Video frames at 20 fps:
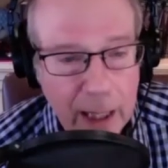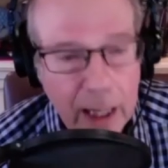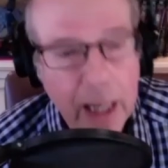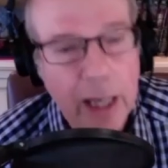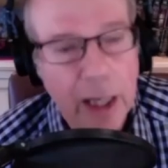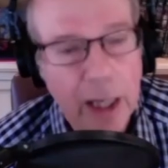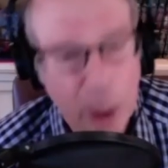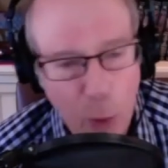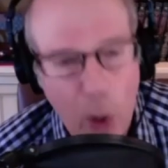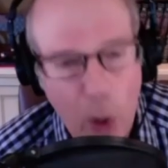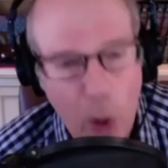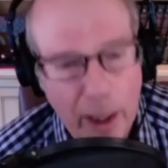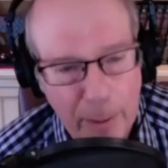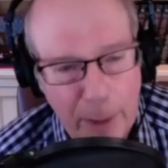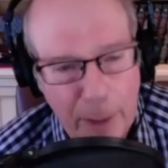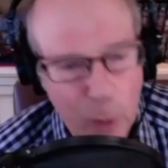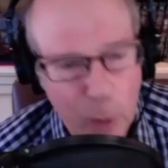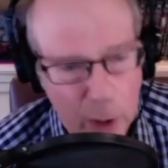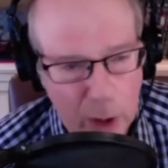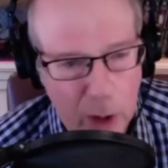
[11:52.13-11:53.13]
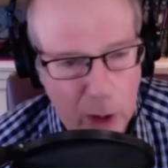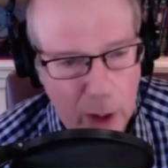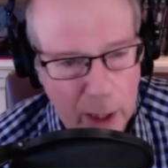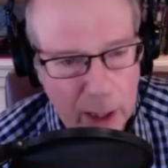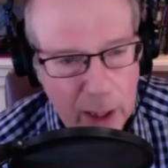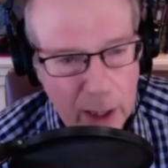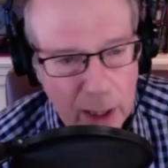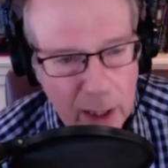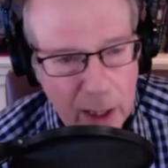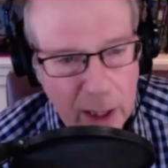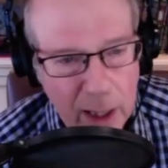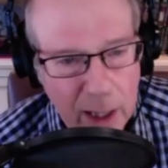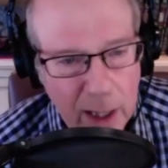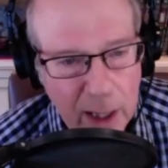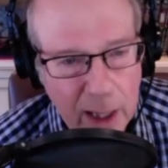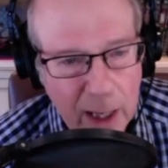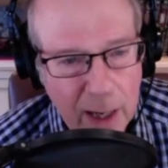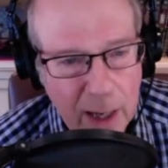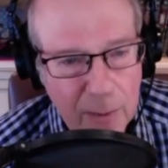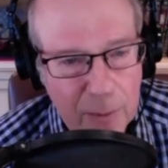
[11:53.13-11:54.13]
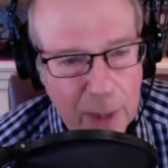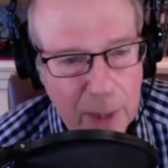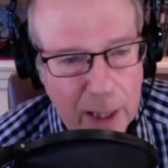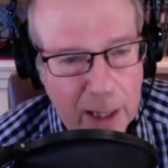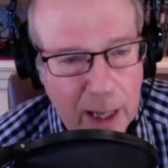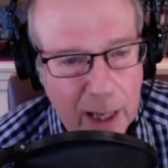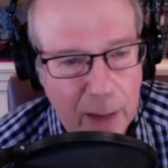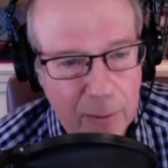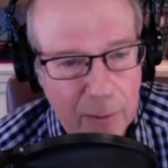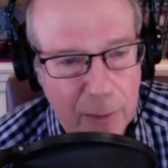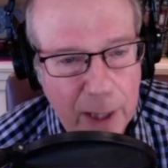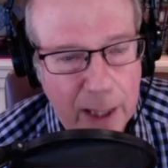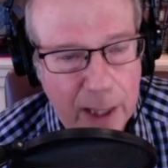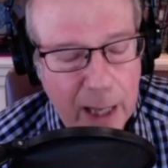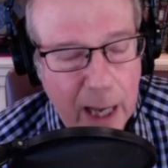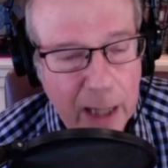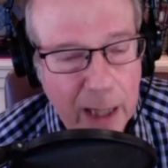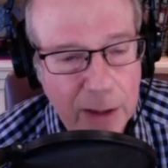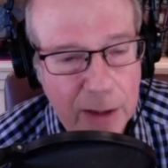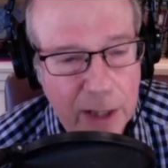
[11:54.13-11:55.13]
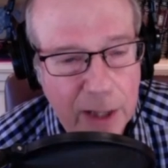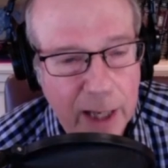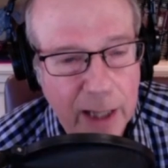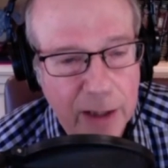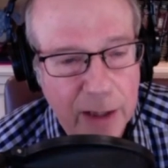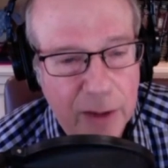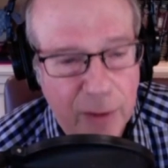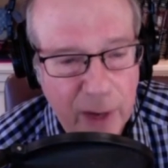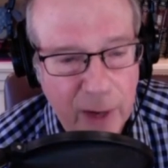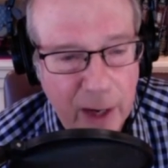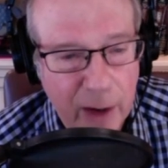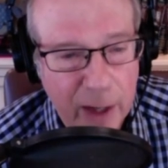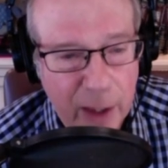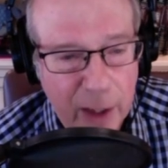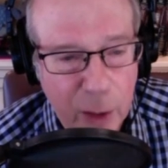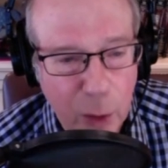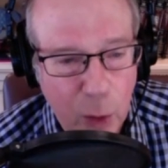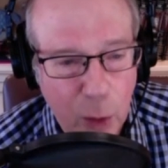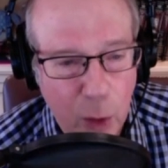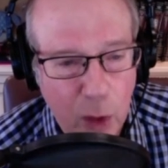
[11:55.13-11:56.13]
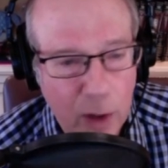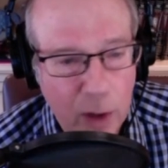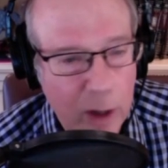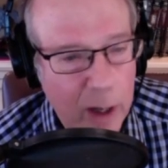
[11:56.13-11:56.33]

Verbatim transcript: you want to be with Ernie because, because he's mm-hmm. very cool,